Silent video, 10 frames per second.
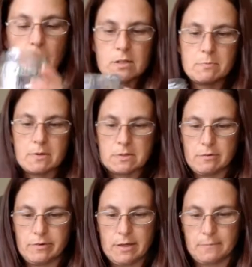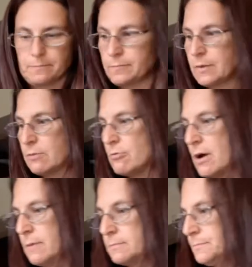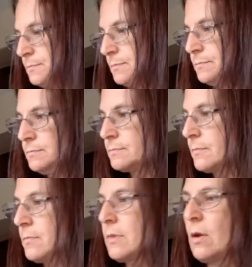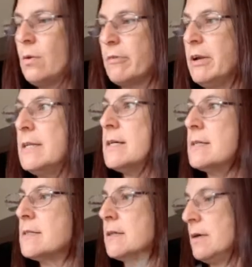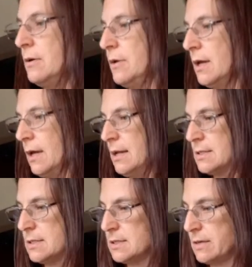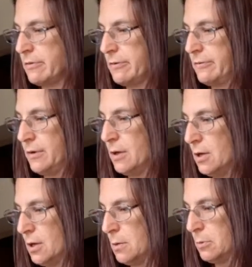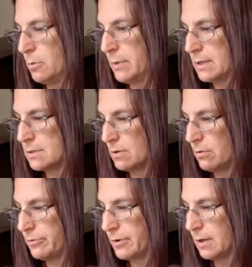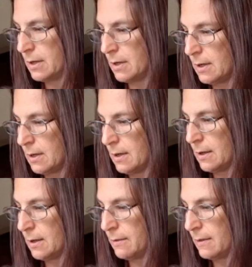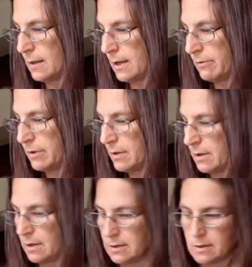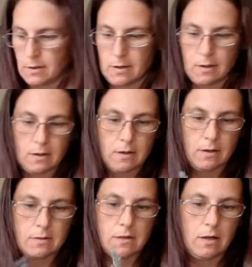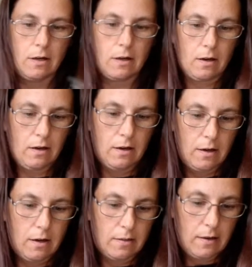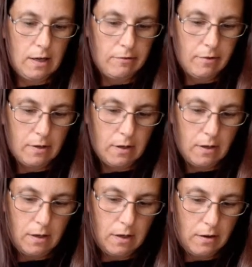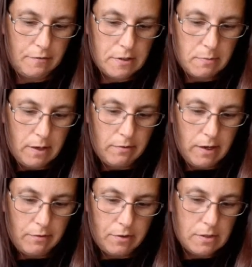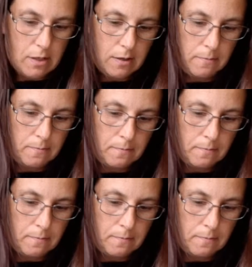Oh, it smells lovely. Right. That really does. Okay, let's just have a few more bits of the lavender. So I like the lavender. I love the smell of lavender.